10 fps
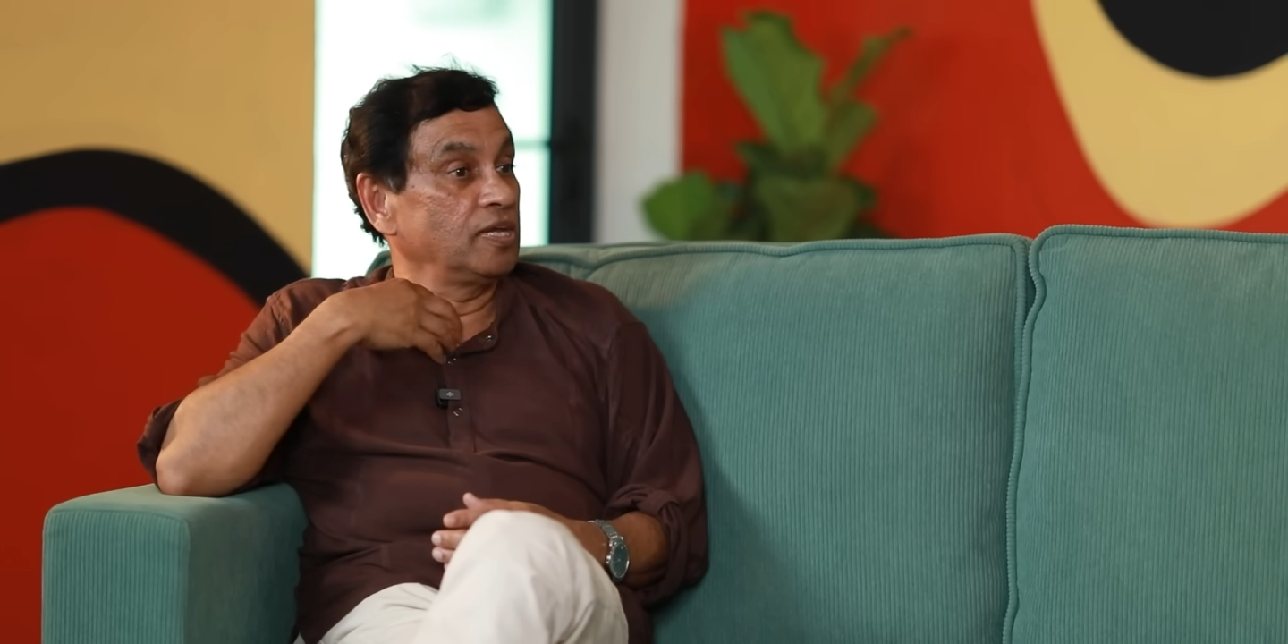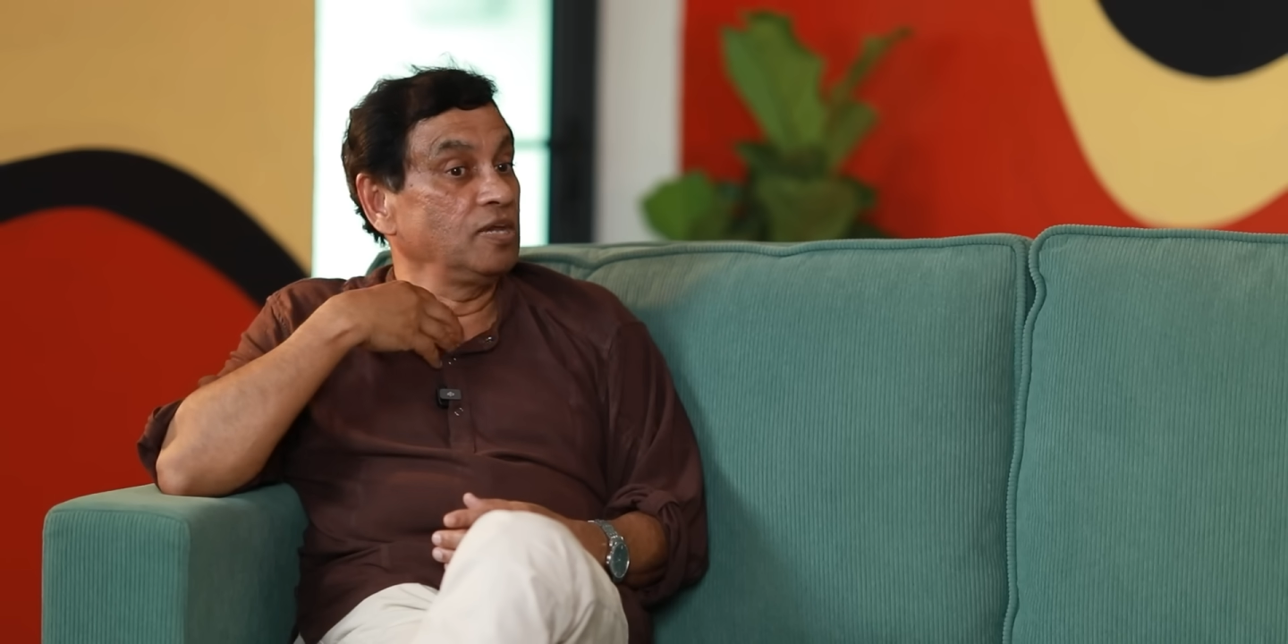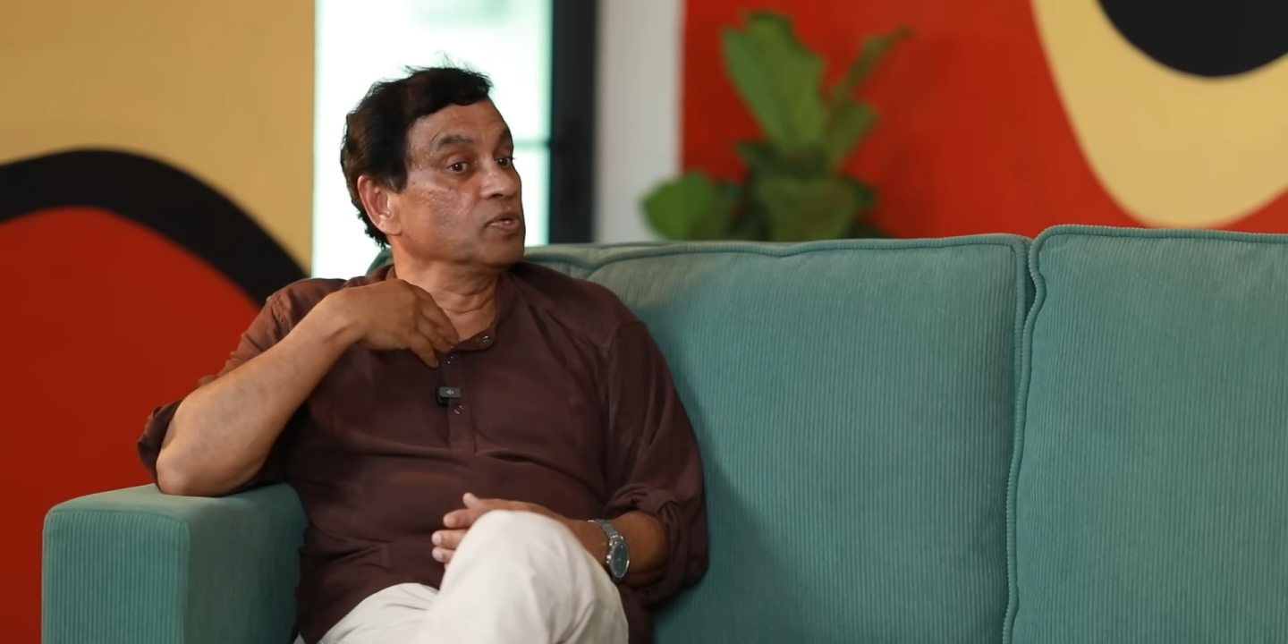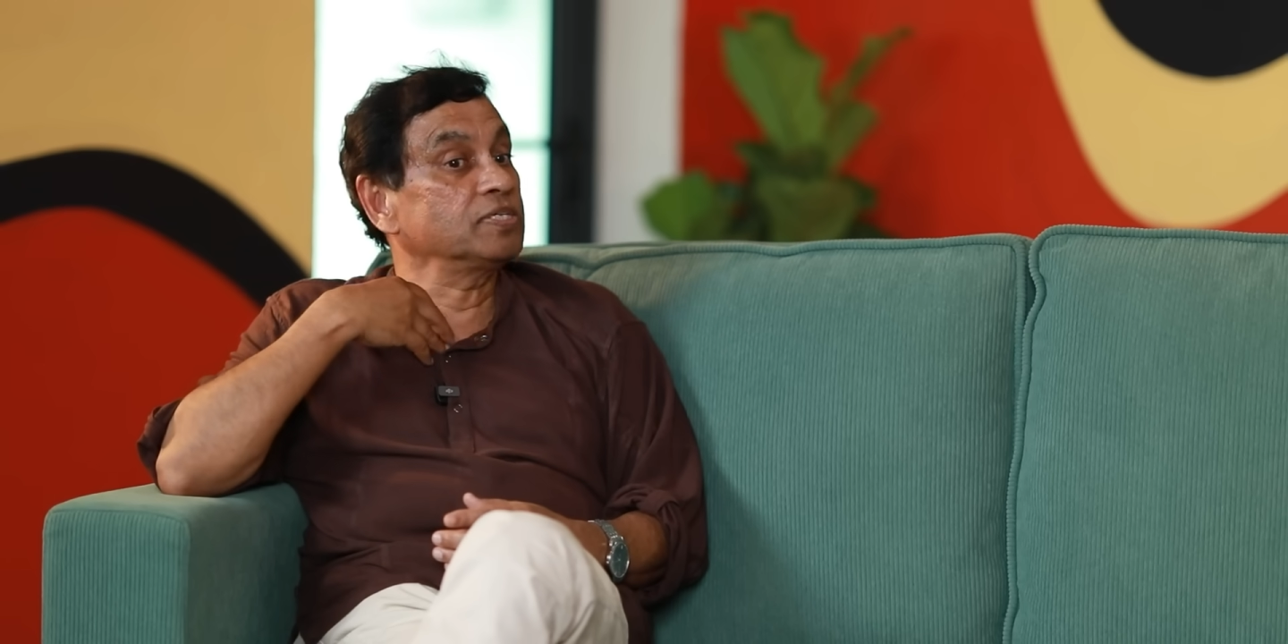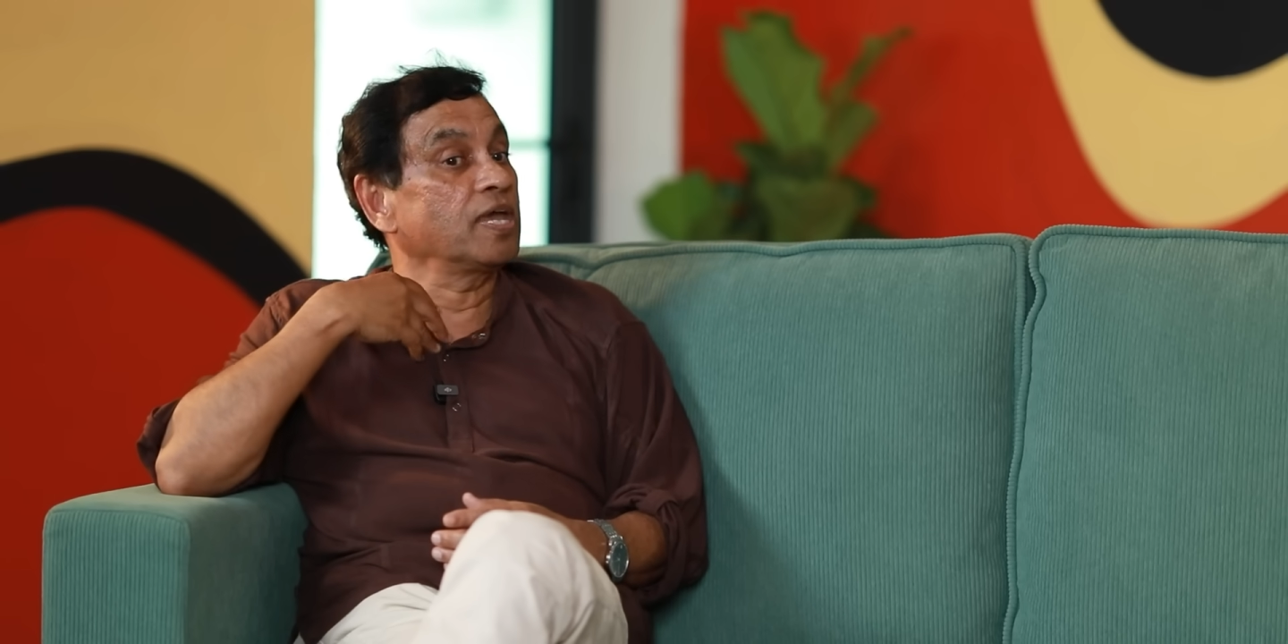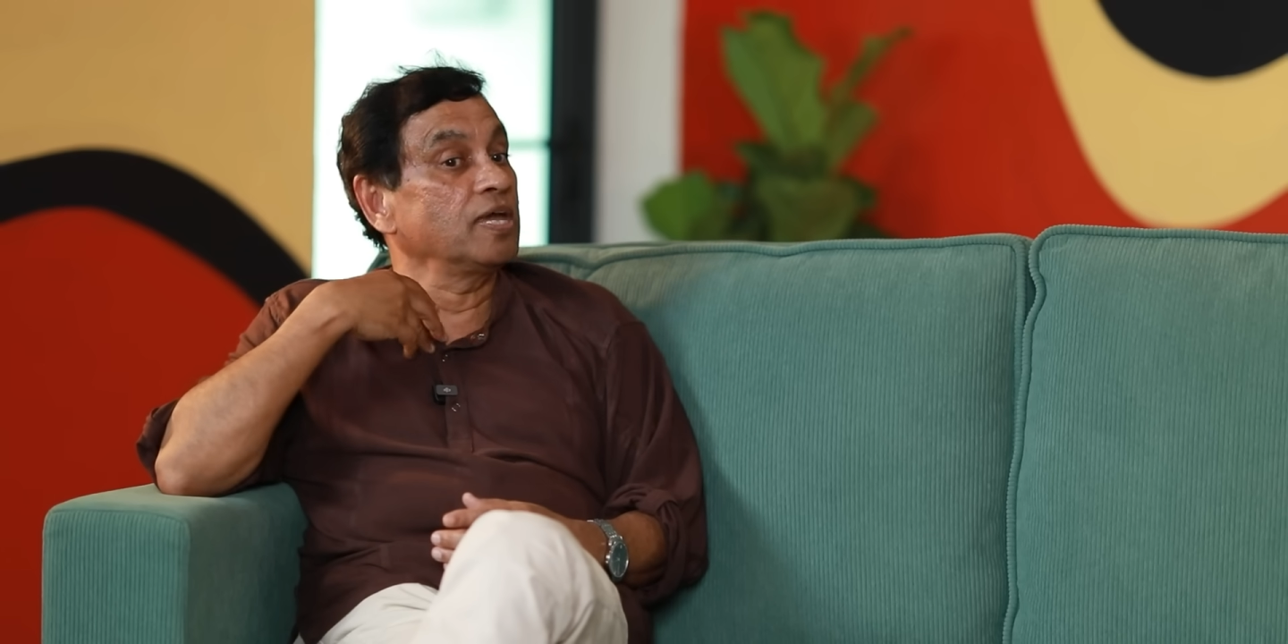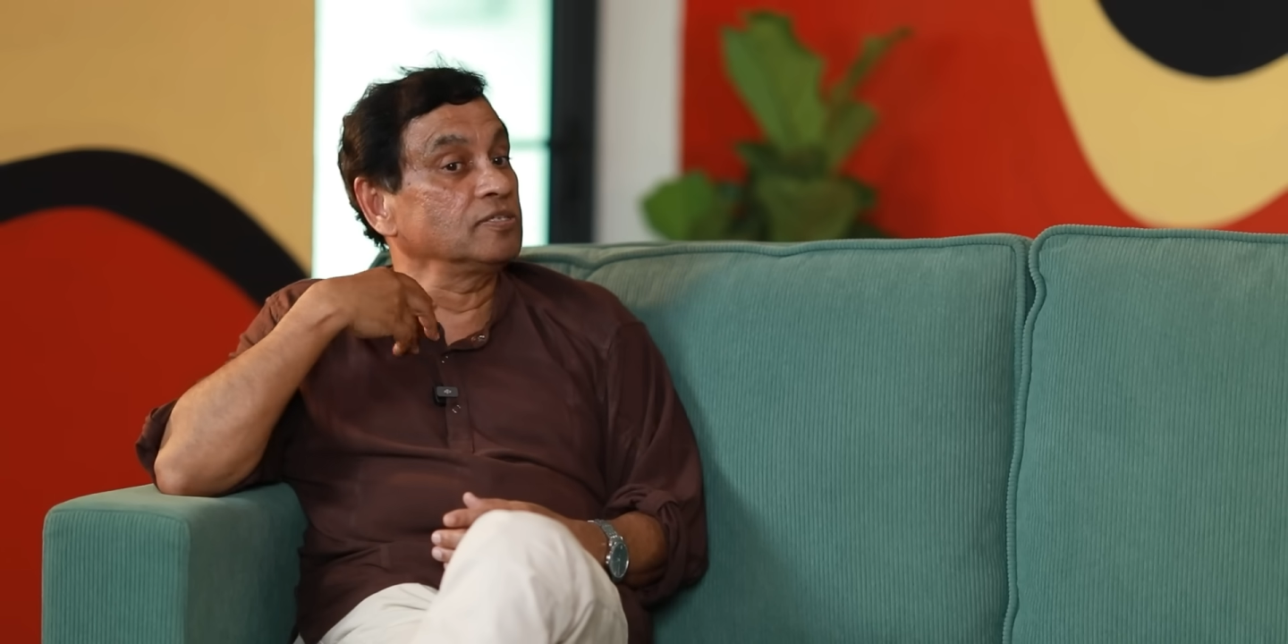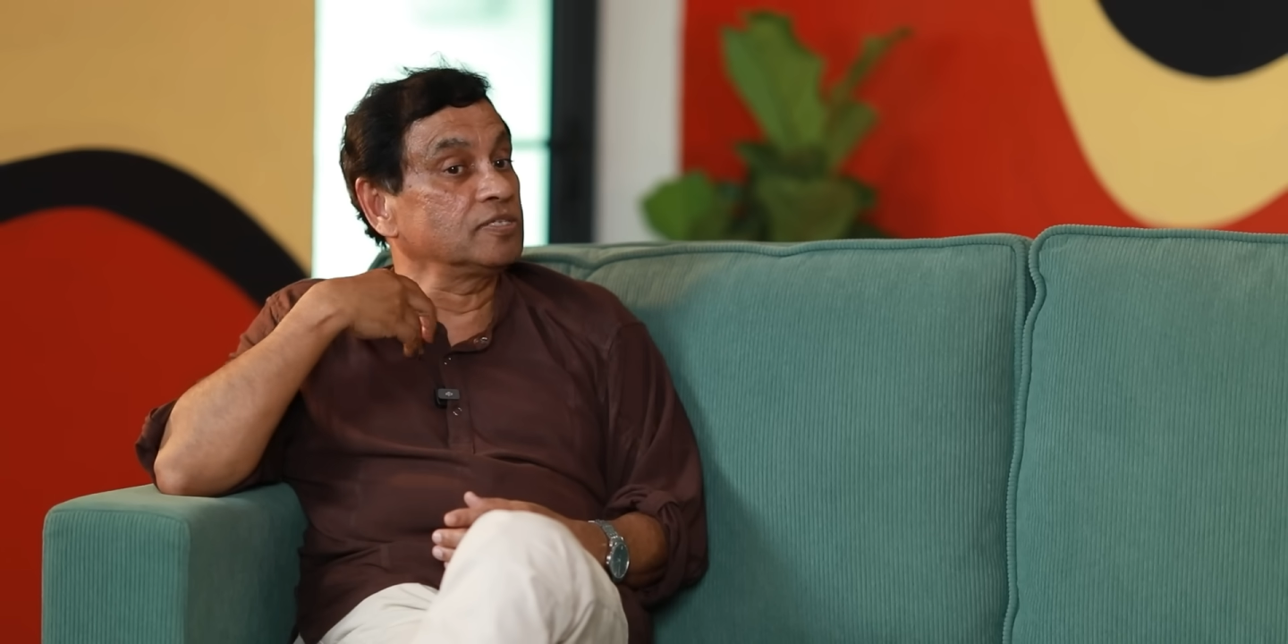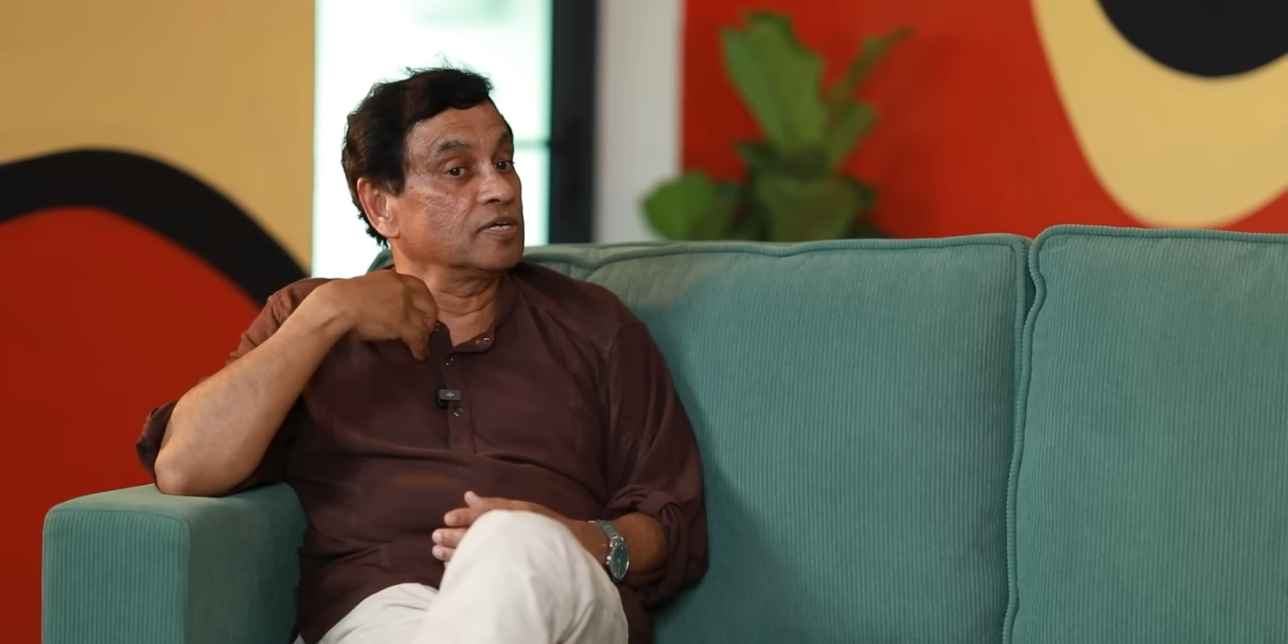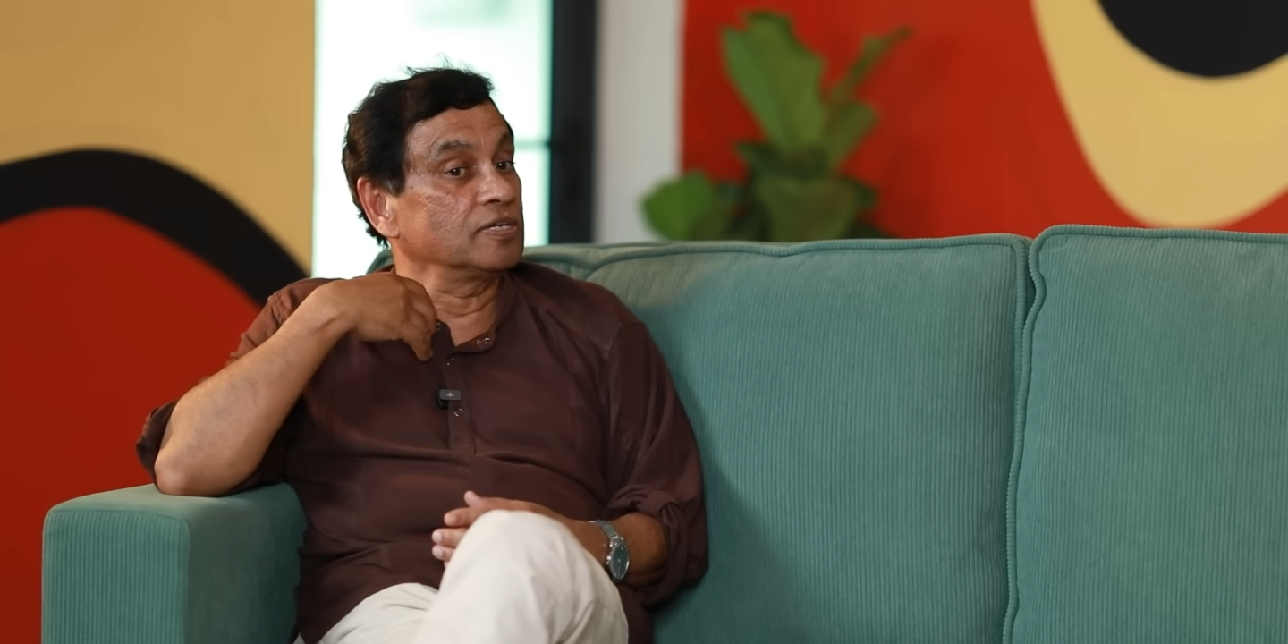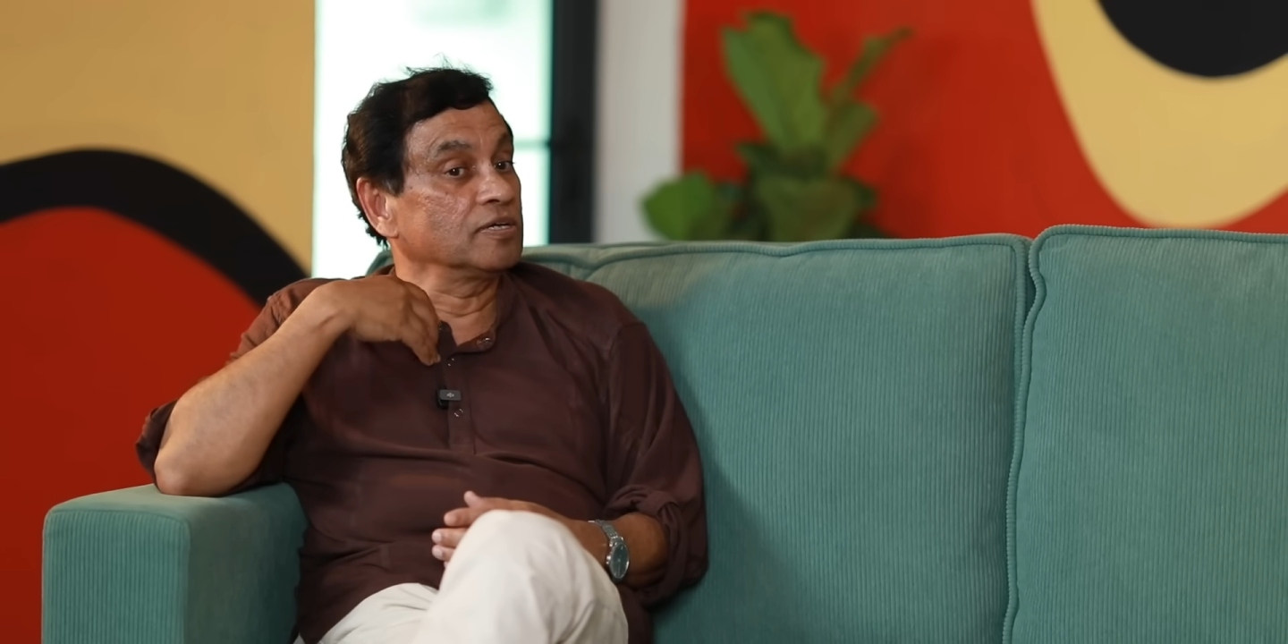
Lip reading: he was against,